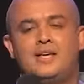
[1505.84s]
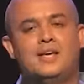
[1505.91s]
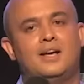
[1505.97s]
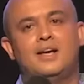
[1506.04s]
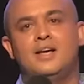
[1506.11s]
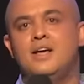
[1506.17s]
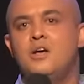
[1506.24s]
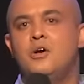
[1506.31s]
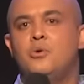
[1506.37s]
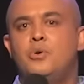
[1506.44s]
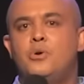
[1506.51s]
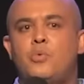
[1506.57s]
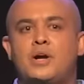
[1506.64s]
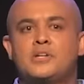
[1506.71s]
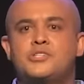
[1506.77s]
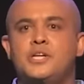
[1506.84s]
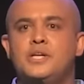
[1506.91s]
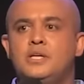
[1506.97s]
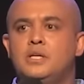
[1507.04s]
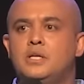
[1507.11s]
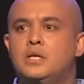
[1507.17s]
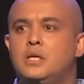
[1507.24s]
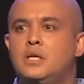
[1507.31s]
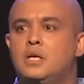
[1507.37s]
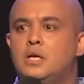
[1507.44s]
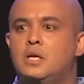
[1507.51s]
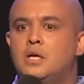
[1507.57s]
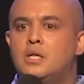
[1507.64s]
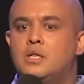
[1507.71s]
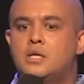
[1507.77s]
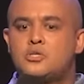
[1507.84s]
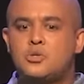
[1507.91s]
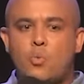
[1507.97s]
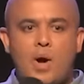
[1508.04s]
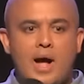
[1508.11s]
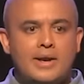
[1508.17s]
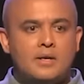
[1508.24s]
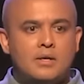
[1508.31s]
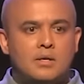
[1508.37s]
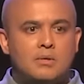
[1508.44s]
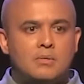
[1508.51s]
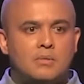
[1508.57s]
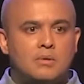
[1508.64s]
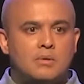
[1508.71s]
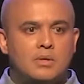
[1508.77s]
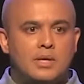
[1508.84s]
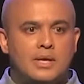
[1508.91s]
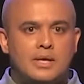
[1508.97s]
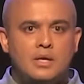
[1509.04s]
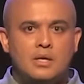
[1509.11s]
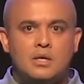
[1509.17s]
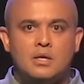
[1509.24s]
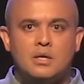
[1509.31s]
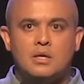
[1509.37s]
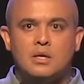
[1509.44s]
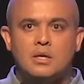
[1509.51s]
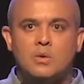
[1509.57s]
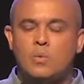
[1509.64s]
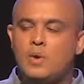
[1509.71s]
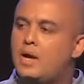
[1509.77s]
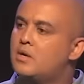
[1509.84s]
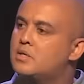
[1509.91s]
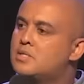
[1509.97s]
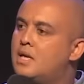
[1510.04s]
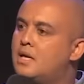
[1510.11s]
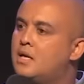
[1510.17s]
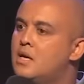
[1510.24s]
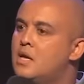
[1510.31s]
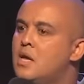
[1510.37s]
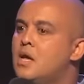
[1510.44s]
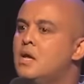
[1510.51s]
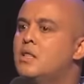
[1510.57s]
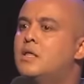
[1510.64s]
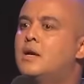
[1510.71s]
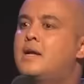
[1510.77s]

yeah. We were watching there's one, nah, where I was like, the